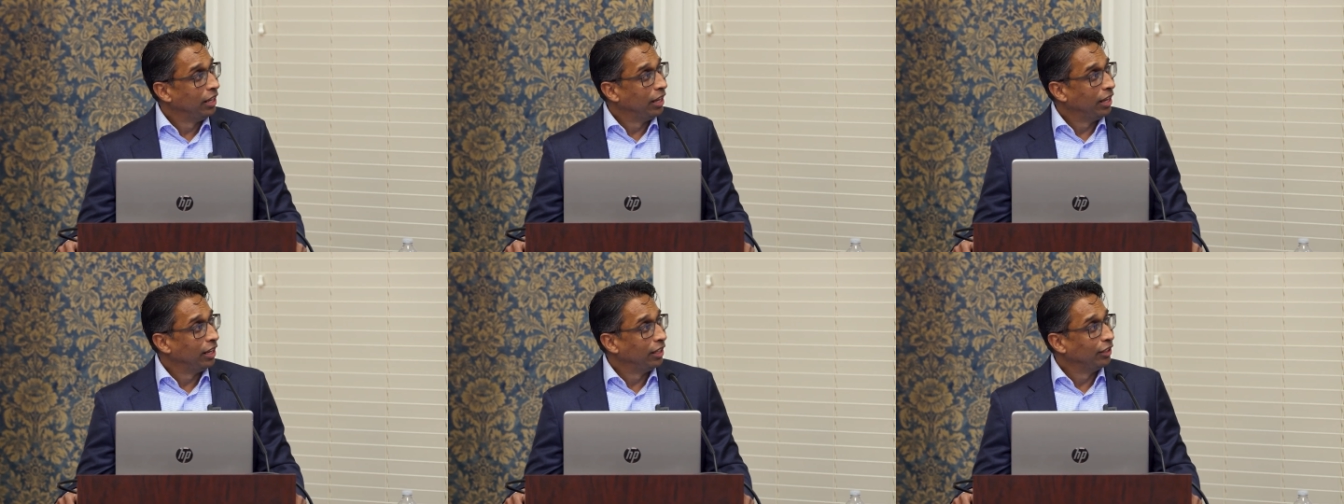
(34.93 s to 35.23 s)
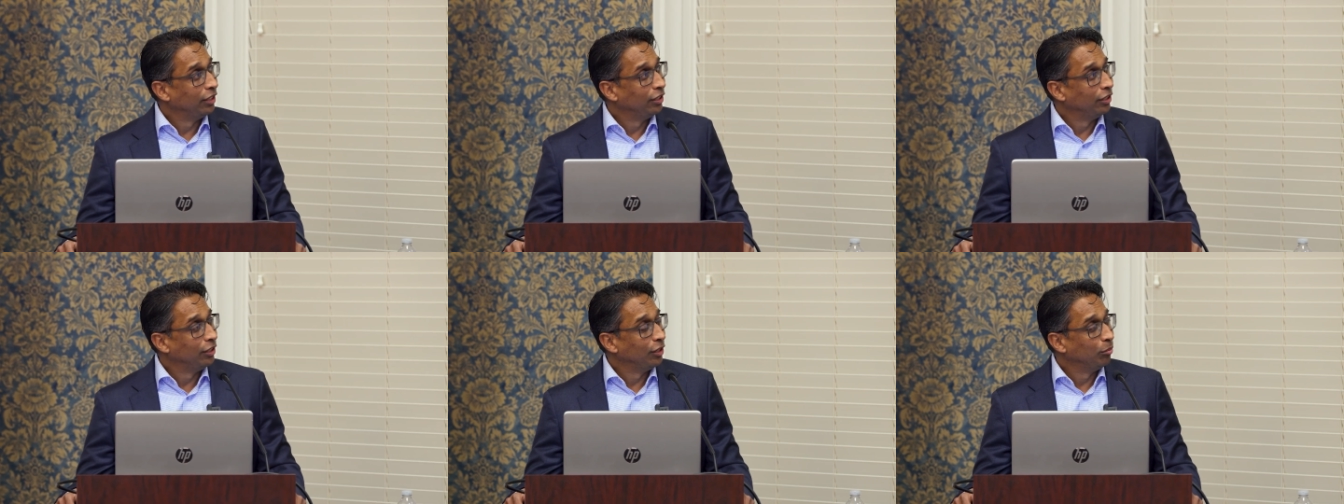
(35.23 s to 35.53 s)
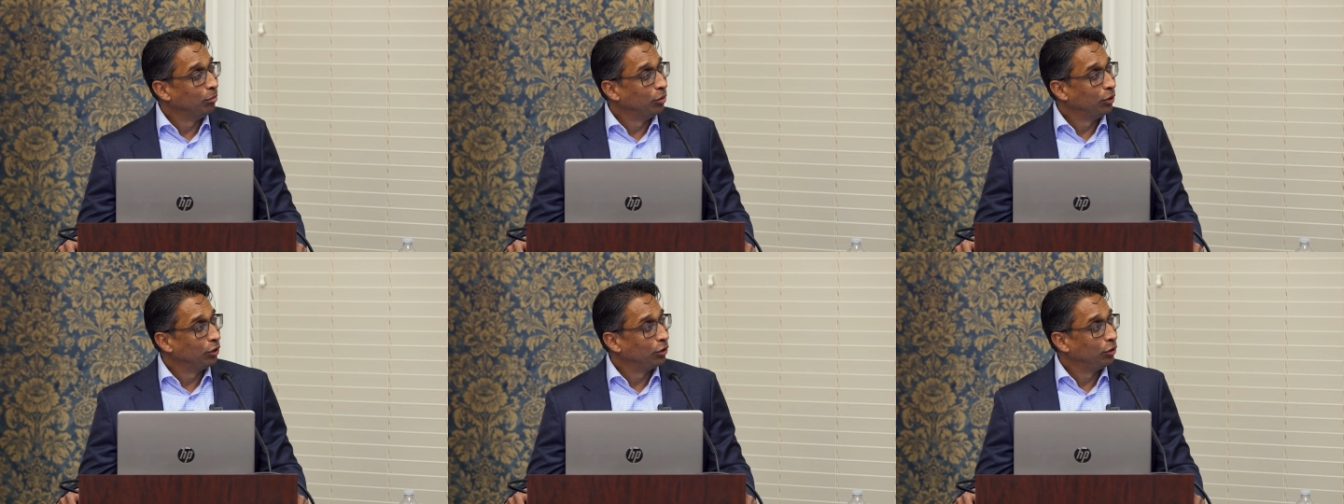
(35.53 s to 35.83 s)
And then
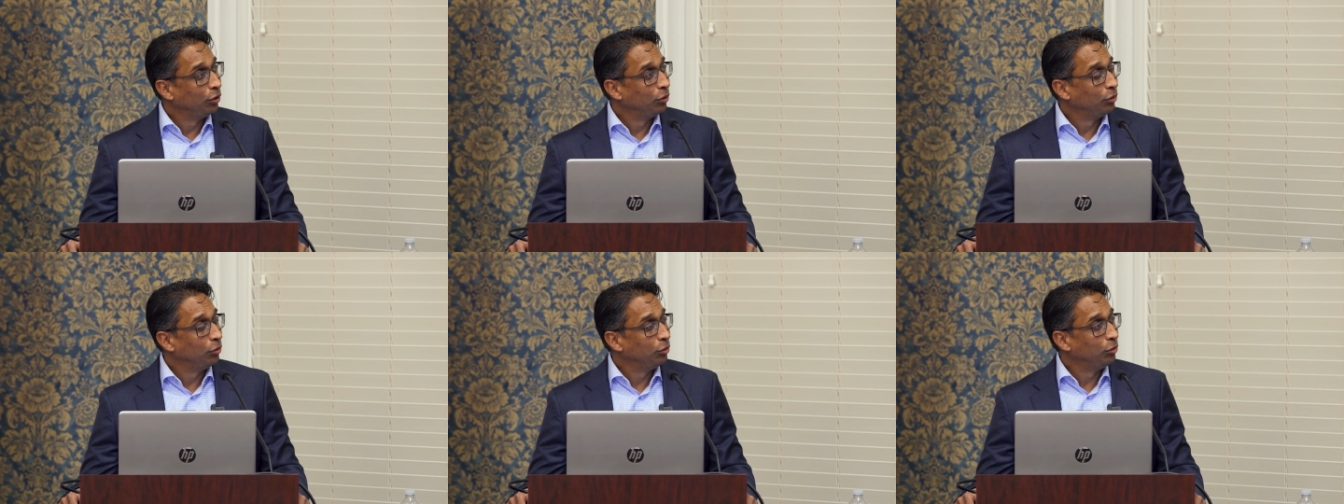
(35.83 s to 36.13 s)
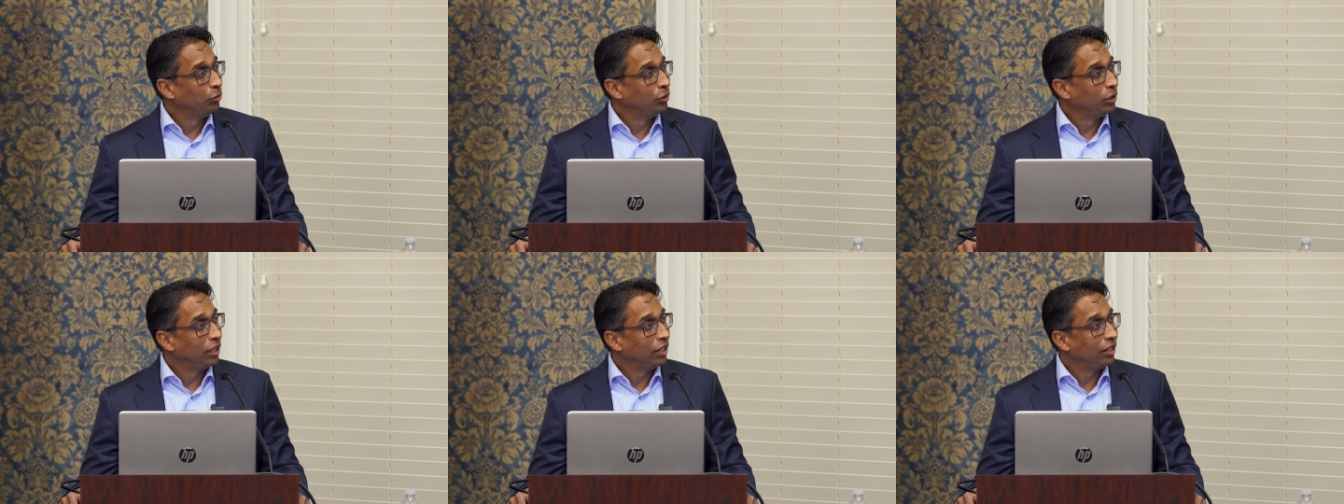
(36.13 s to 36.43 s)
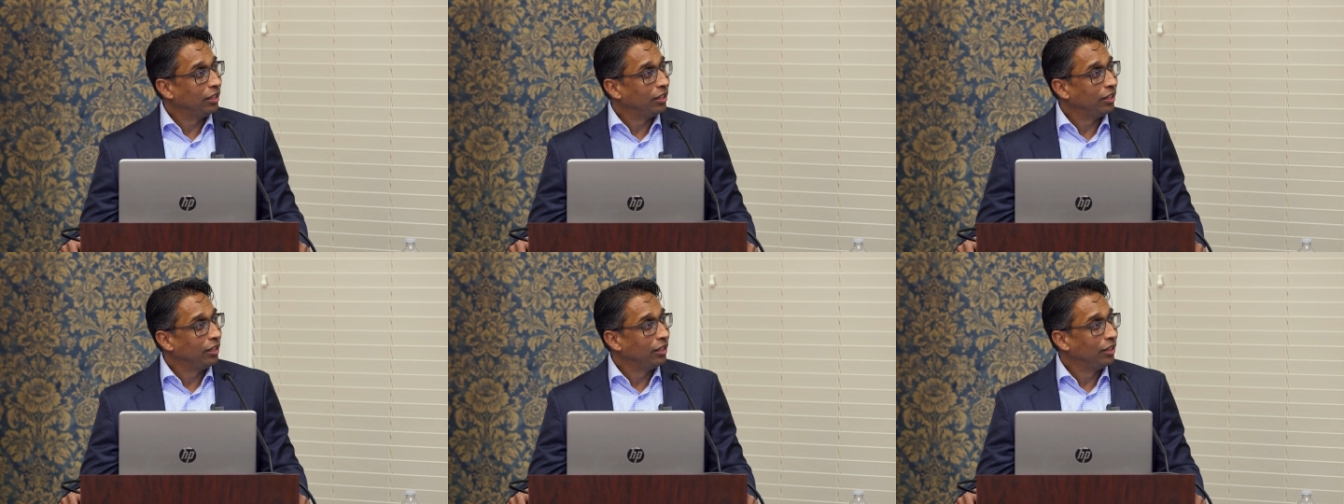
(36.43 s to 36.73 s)
number two,
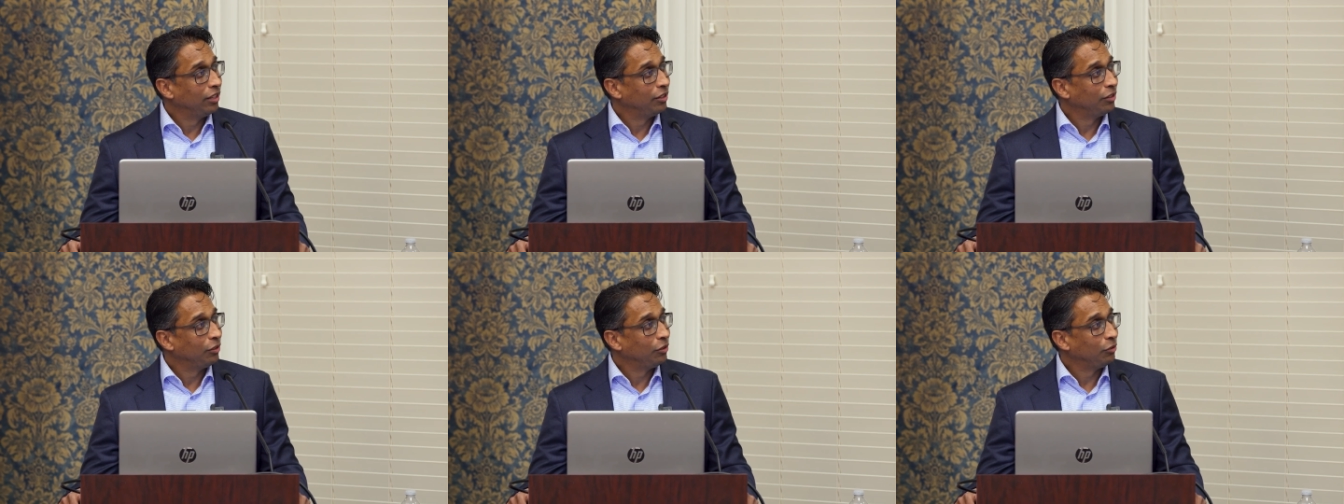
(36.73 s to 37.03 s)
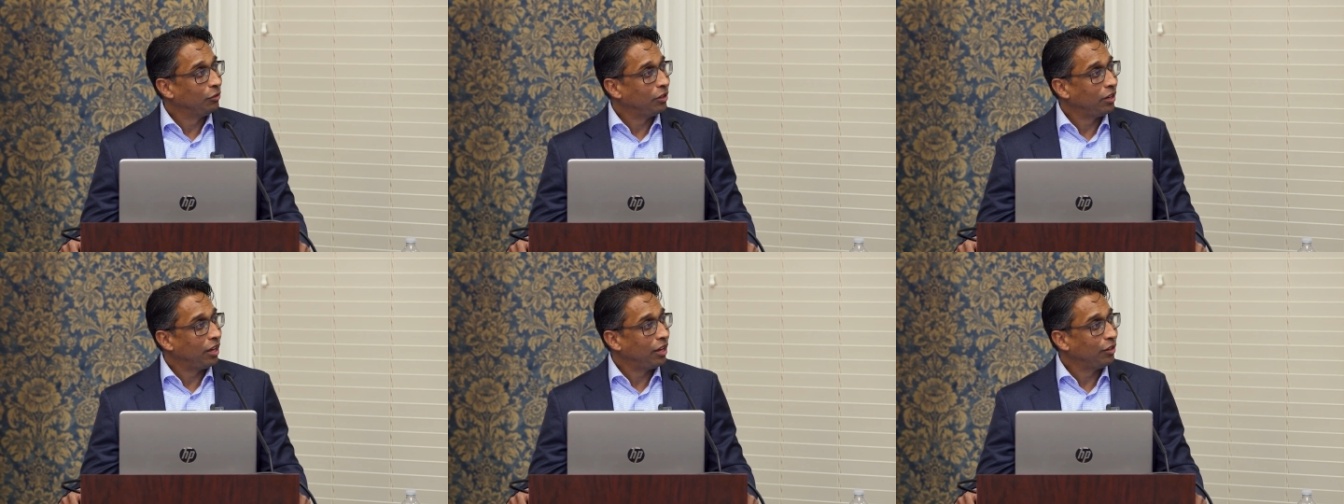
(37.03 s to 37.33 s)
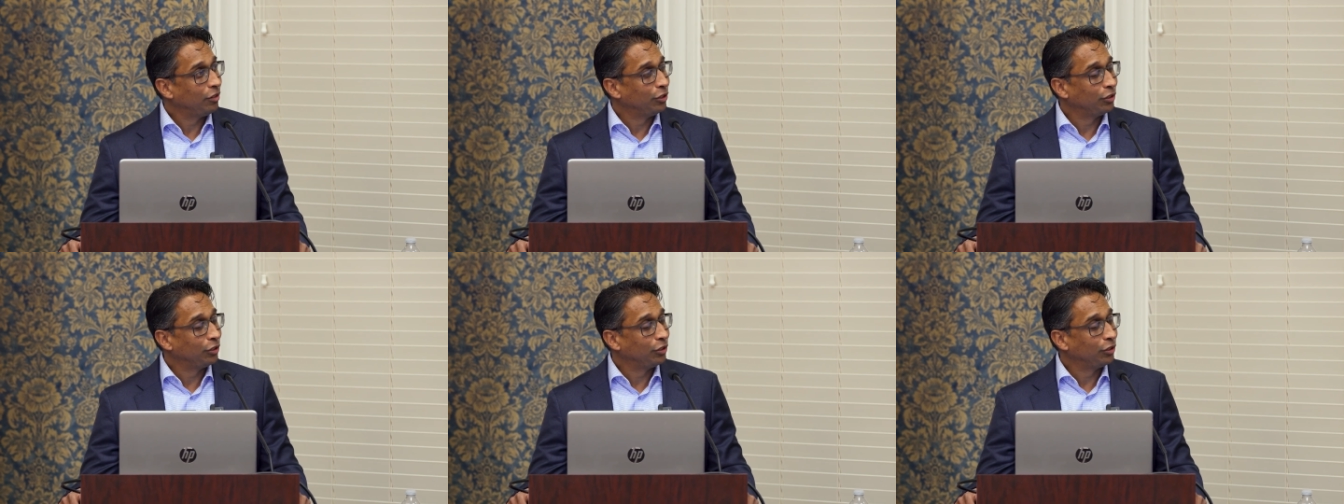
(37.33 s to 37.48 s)
how